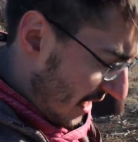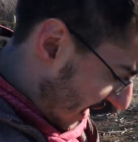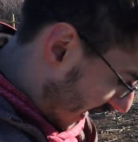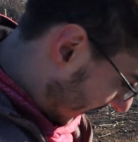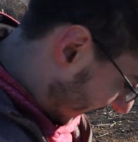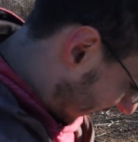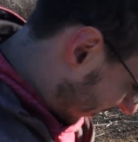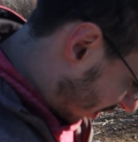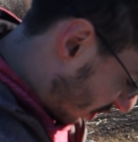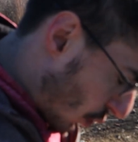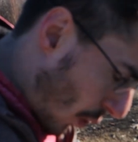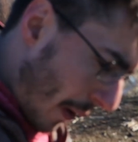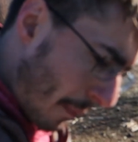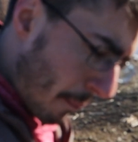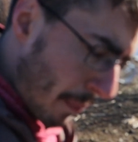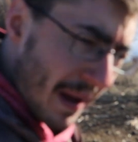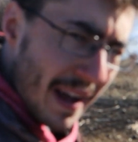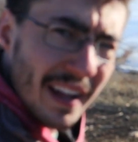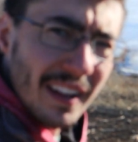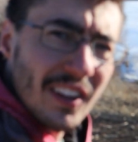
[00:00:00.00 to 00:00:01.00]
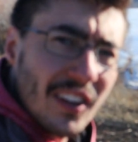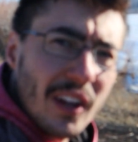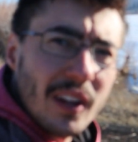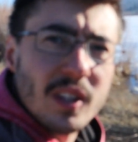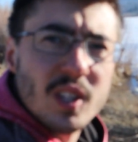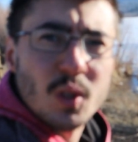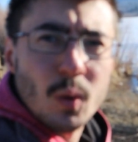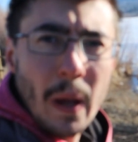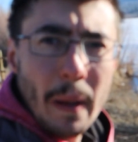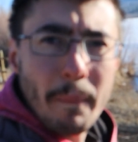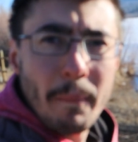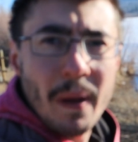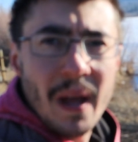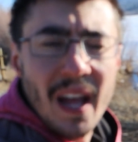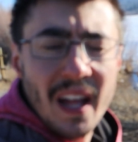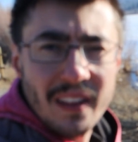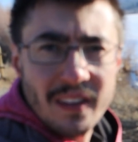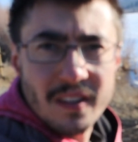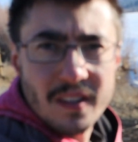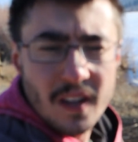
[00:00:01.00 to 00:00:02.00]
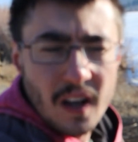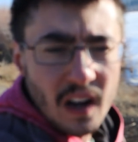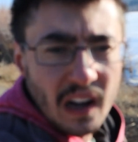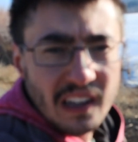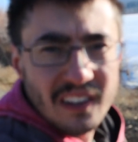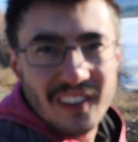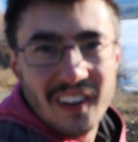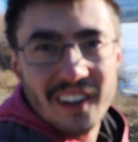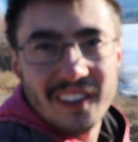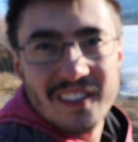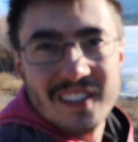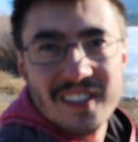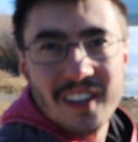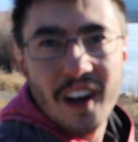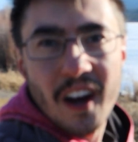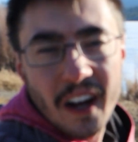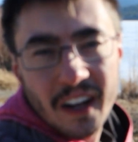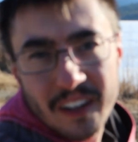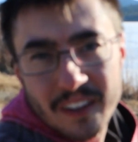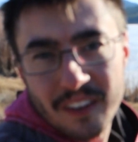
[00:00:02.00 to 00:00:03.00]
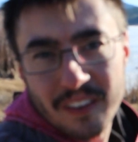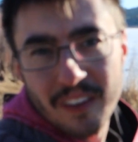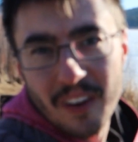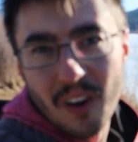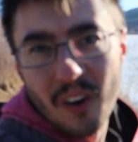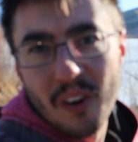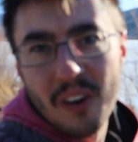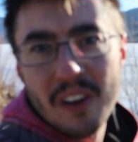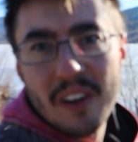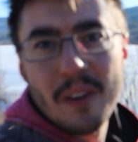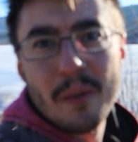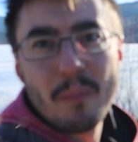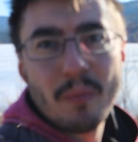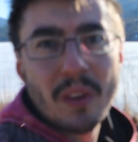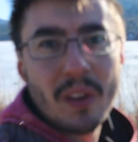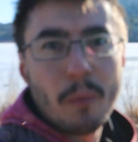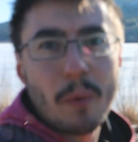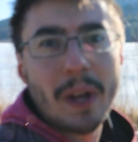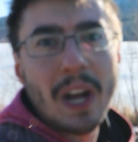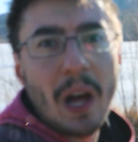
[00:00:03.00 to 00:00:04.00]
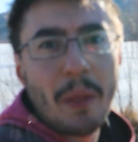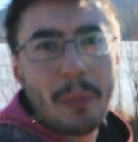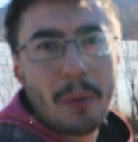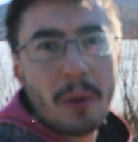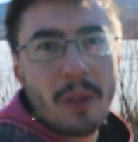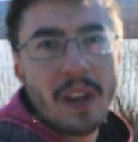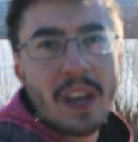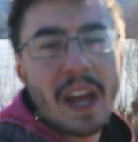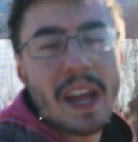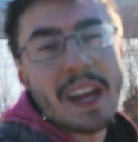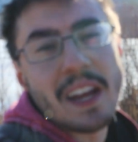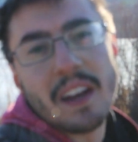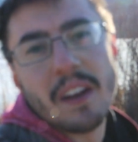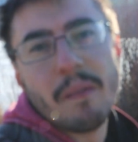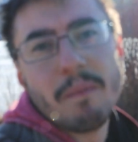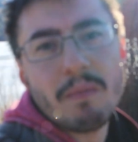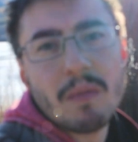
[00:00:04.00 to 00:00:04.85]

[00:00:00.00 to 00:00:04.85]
I got sweatpants on sweatpants, socks on socks, so we got through the night.